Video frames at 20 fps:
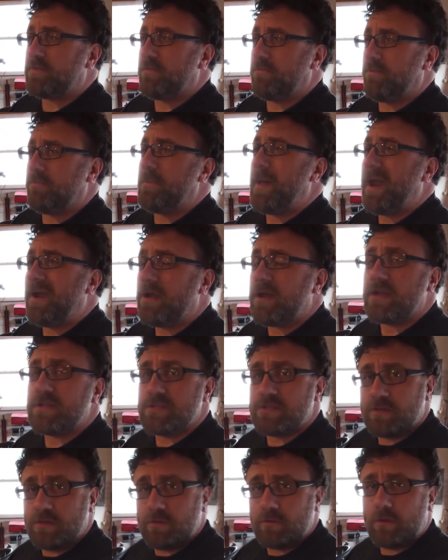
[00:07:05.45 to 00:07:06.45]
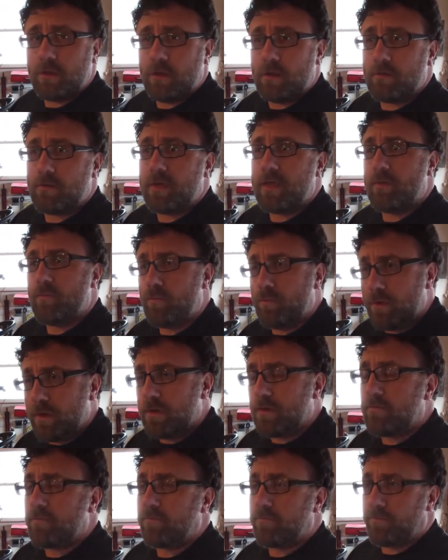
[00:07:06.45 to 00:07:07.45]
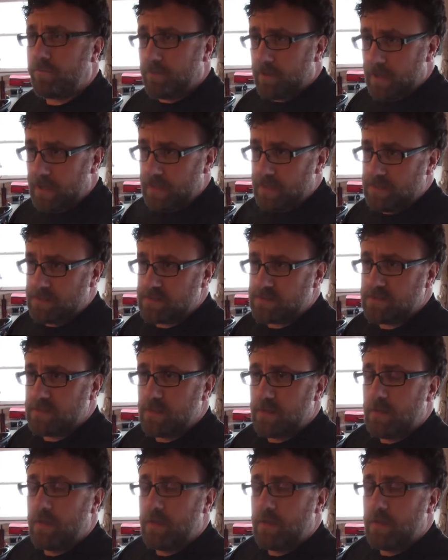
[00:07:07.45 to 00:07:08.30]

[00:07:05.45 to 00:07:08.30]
If a battery gets too low, it will freeze.